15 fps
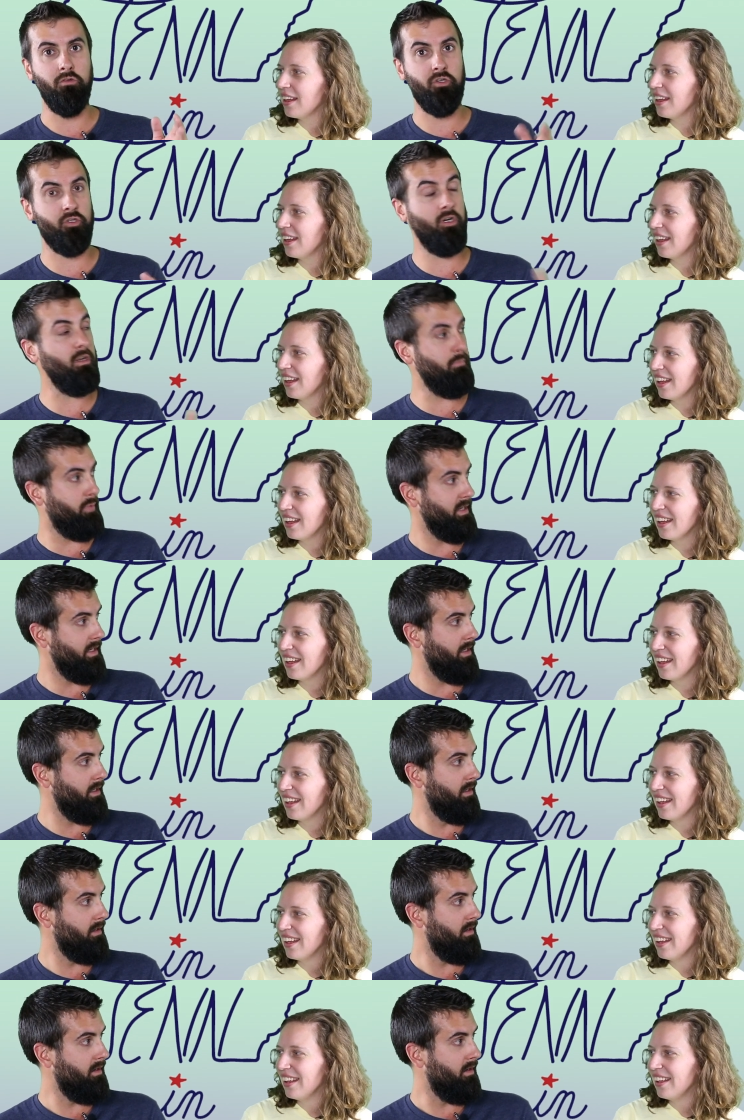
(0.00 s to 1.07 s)
Speaker 1: should
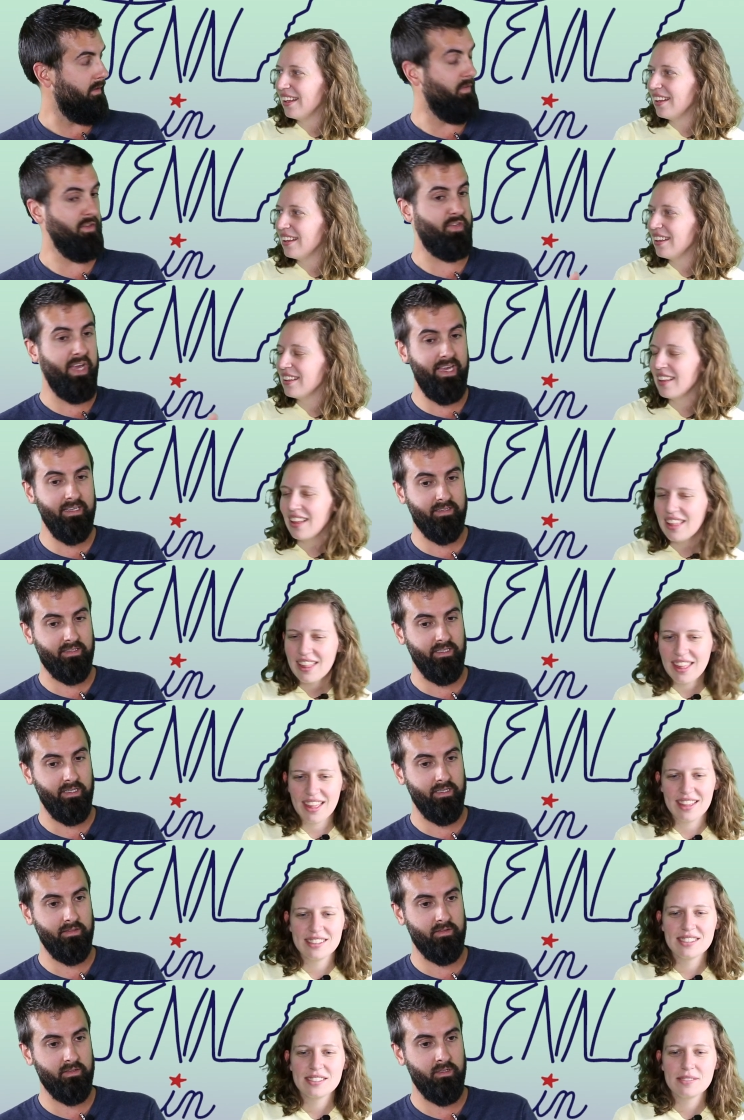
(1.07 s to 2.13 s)
be the
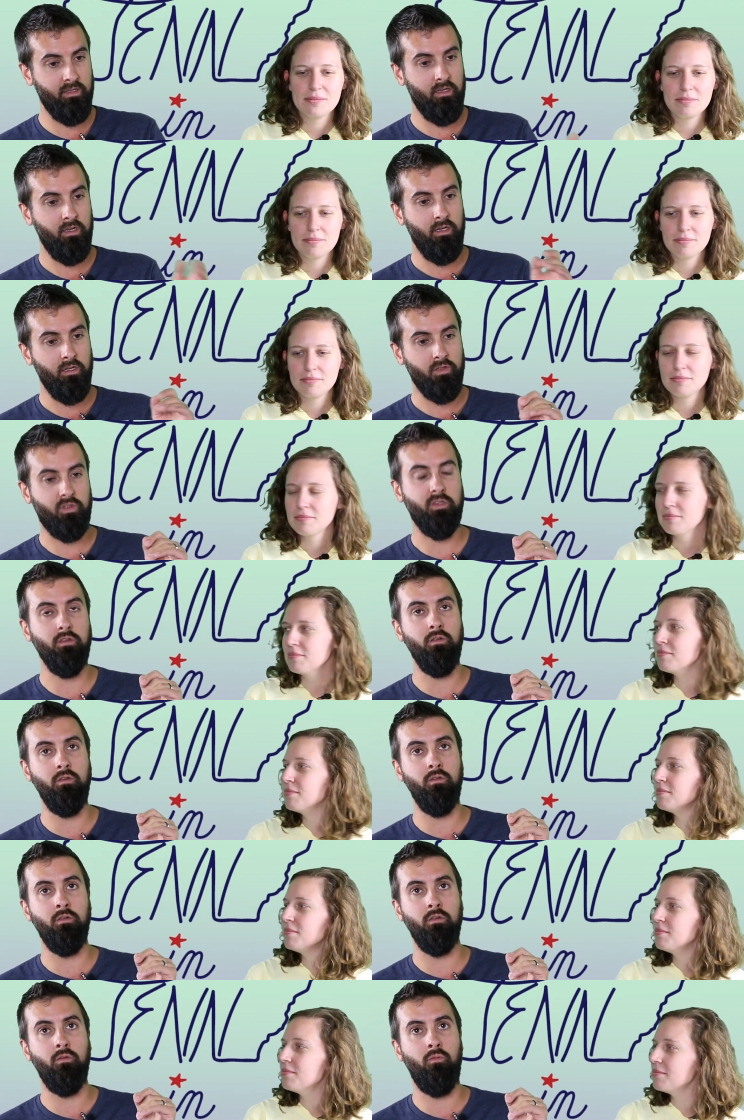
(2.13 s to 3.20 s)
tastiest
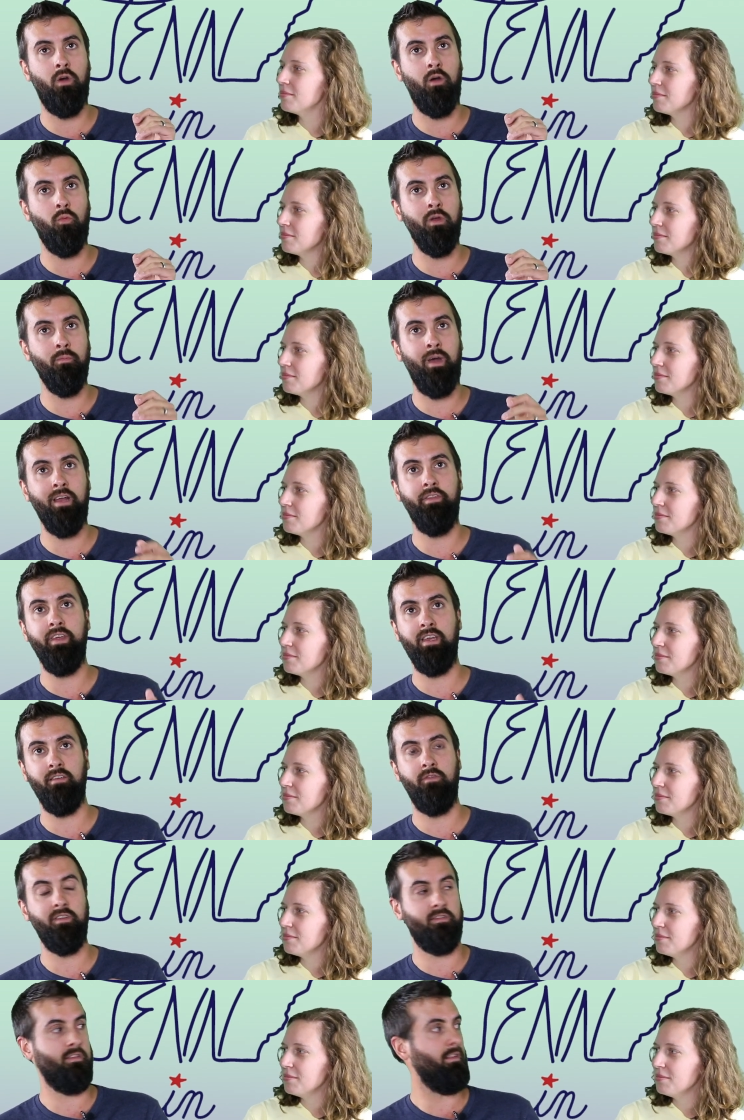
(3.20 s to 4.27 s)
to what we might think
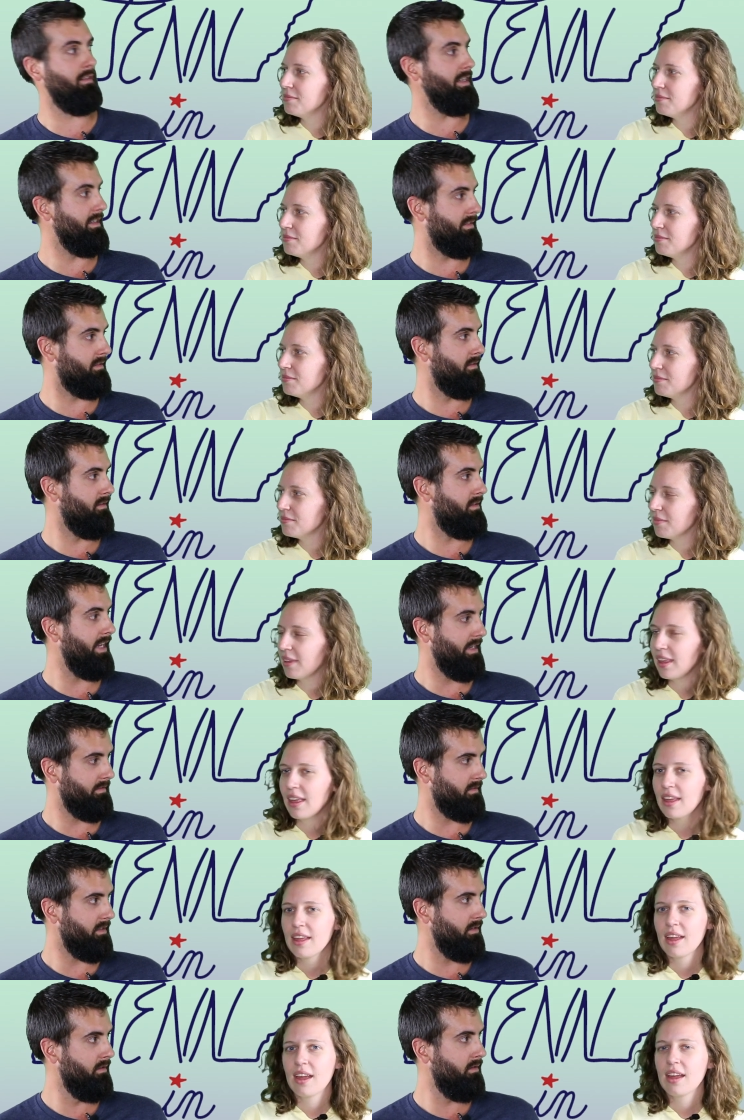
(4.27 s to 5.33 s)
of as the least
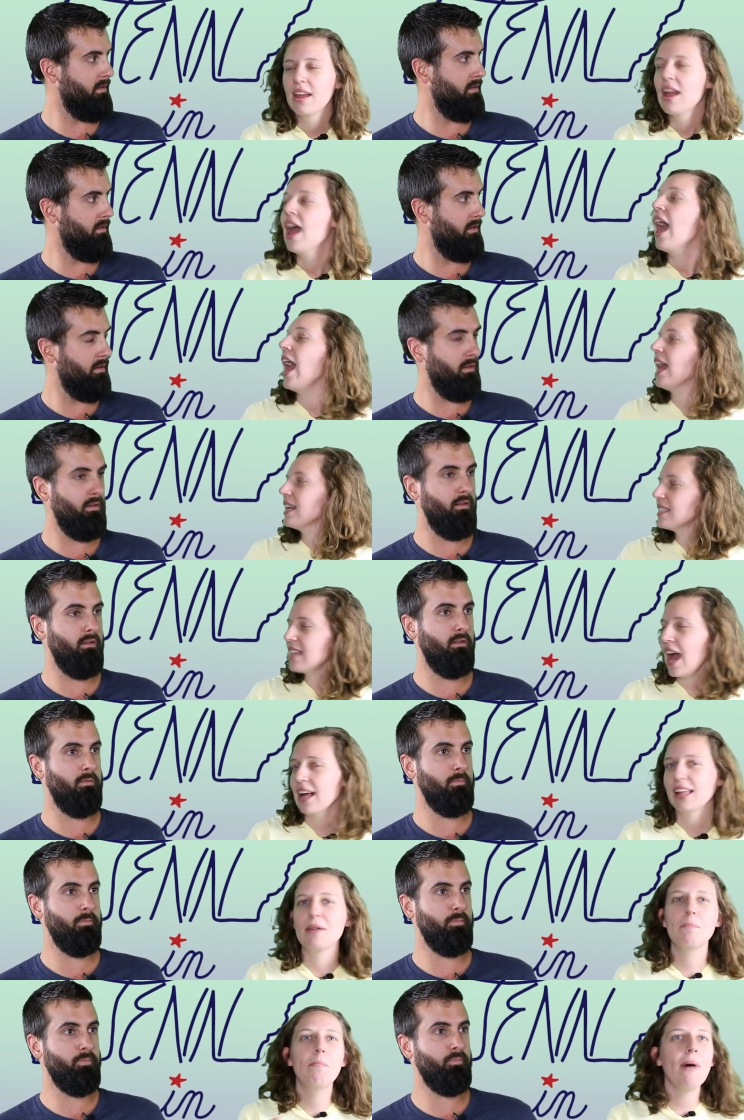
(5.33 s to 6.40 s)
tasty.
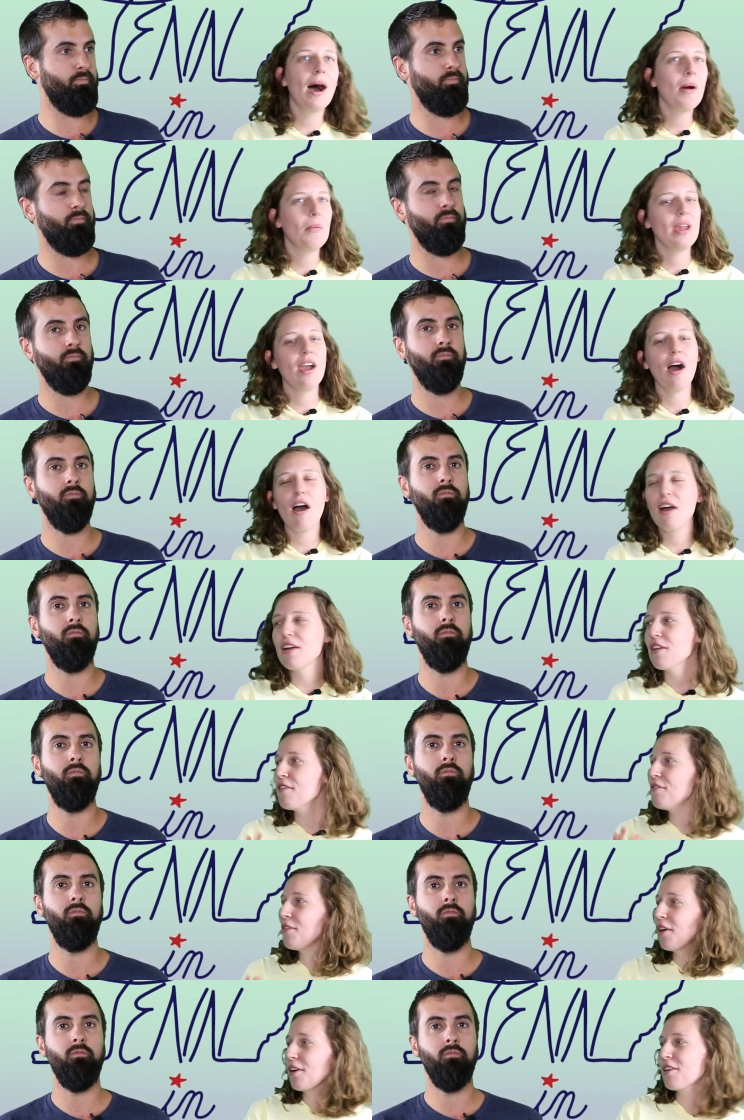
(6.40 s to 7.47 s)
Speaker 2: Exactly. But we are
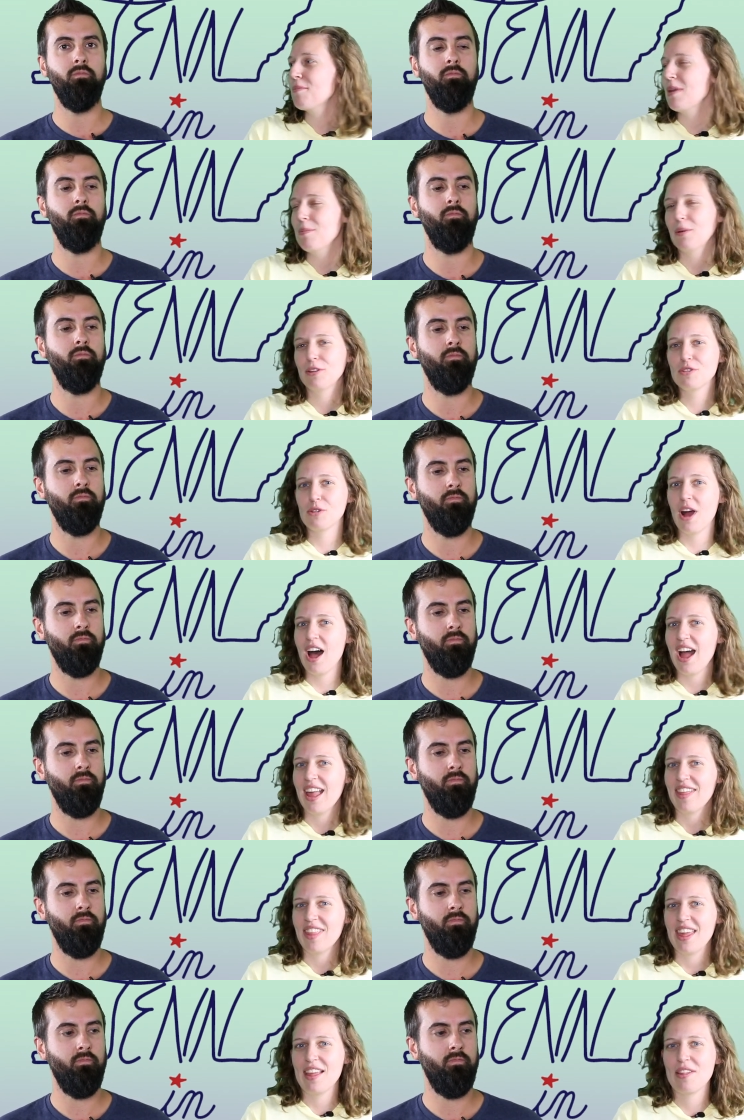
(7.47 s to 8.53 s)
the first people
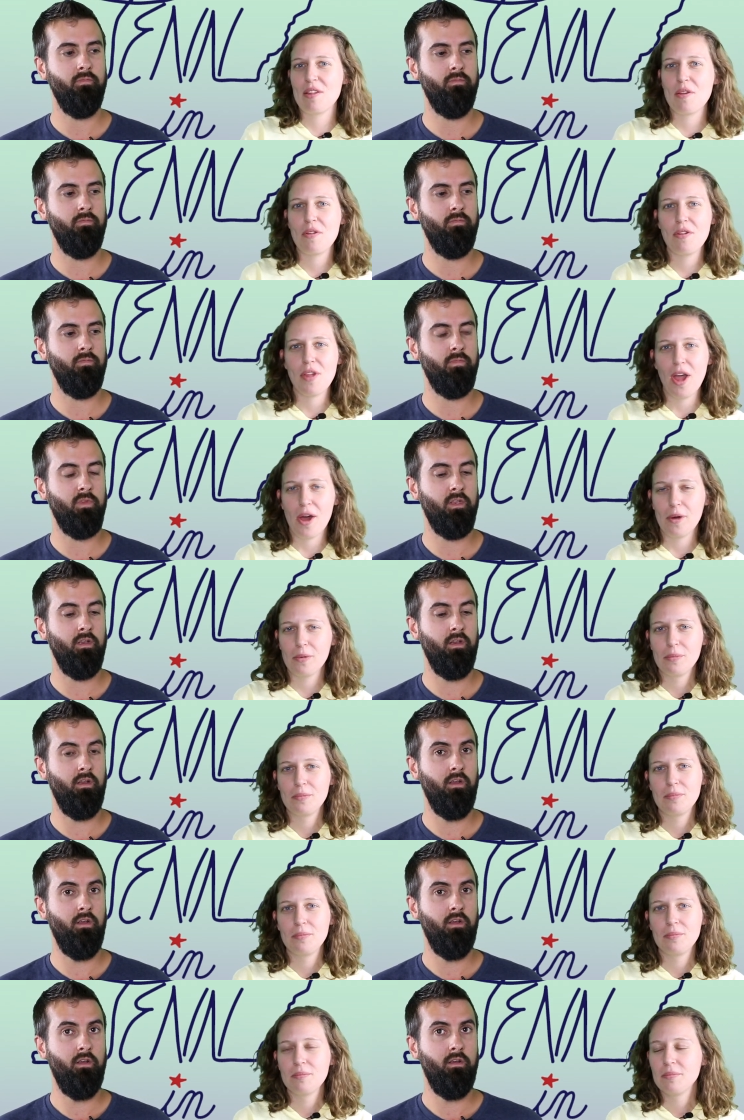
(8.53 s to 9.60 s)
trying these, so.
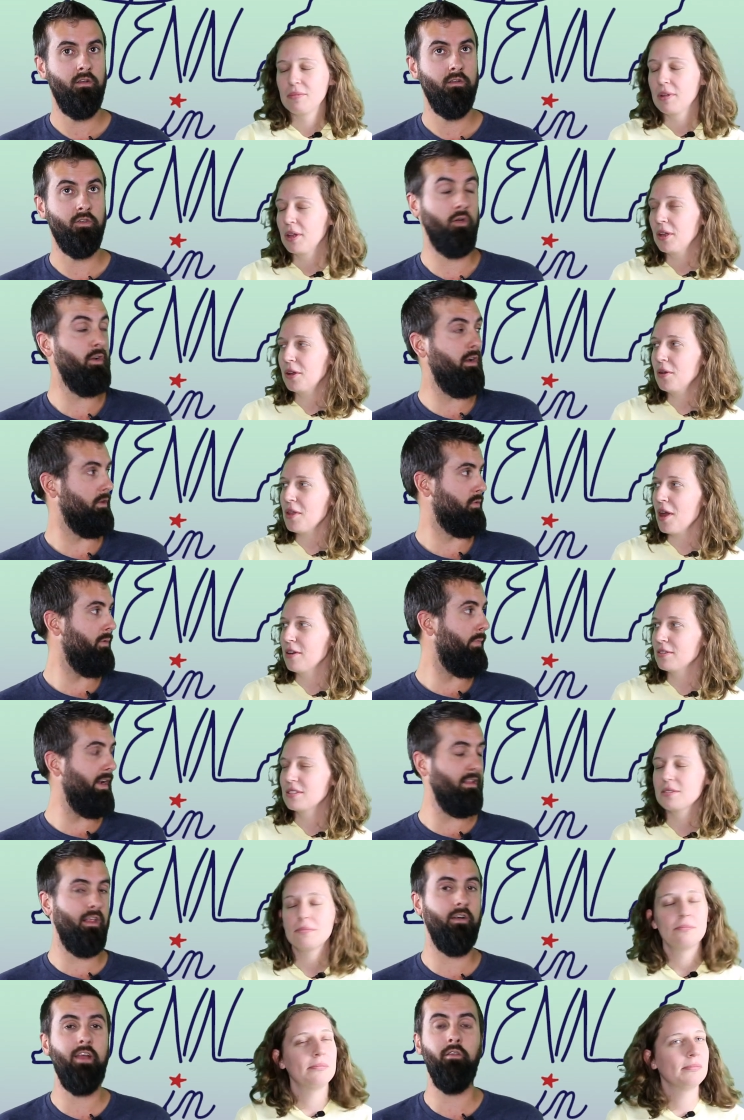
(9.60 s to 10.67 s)
Speaker 1: So who knows? knows? We
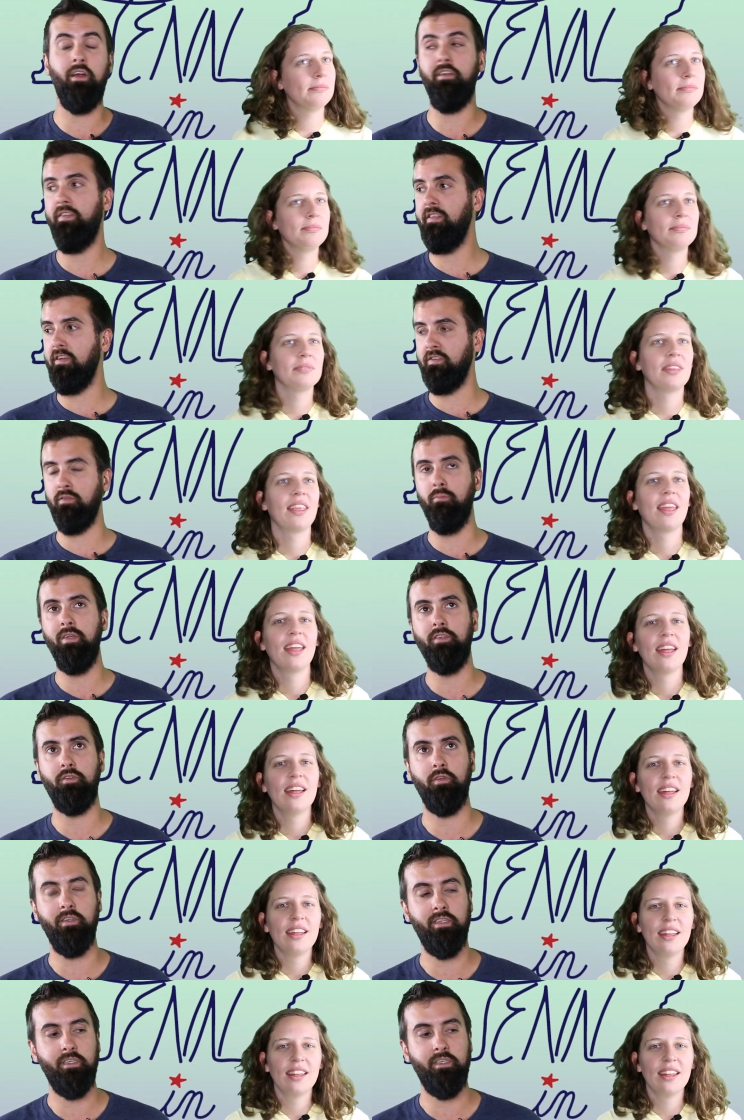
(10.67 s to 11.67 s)
might love, and I think there's a mystery